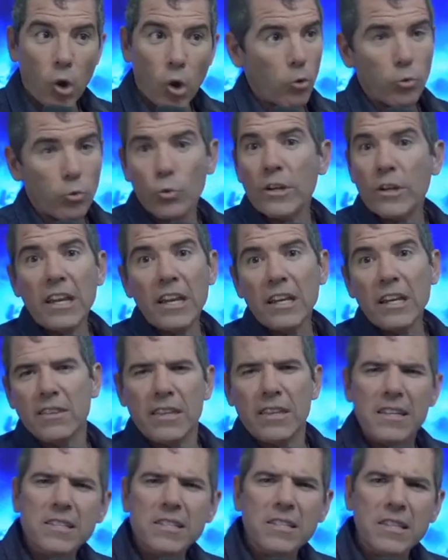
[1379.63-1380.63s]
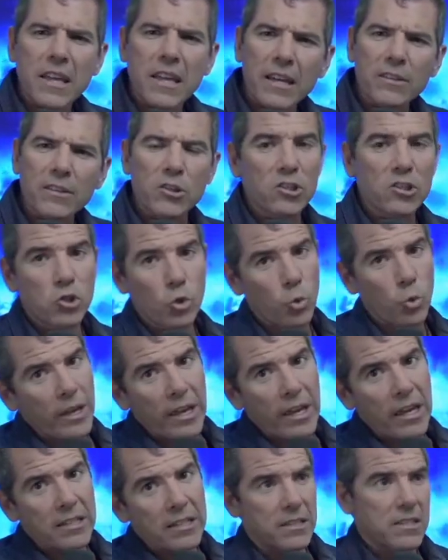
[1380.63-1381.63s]
Don't read this thing, this
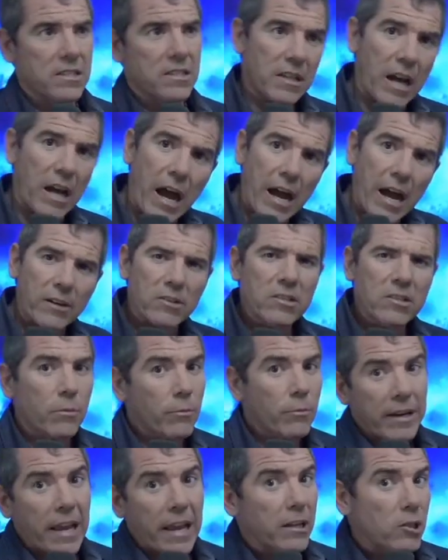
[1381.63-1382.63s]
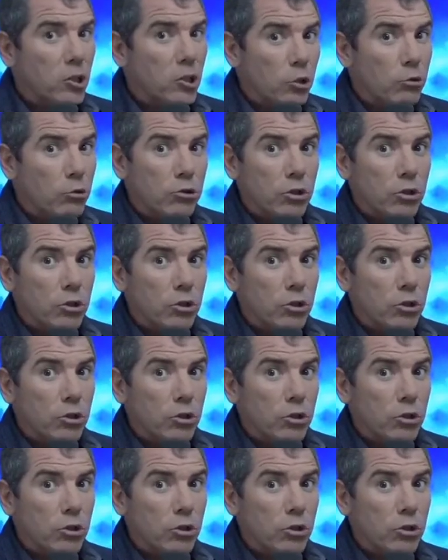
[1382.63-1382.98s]
tweet, this guy, or somebody on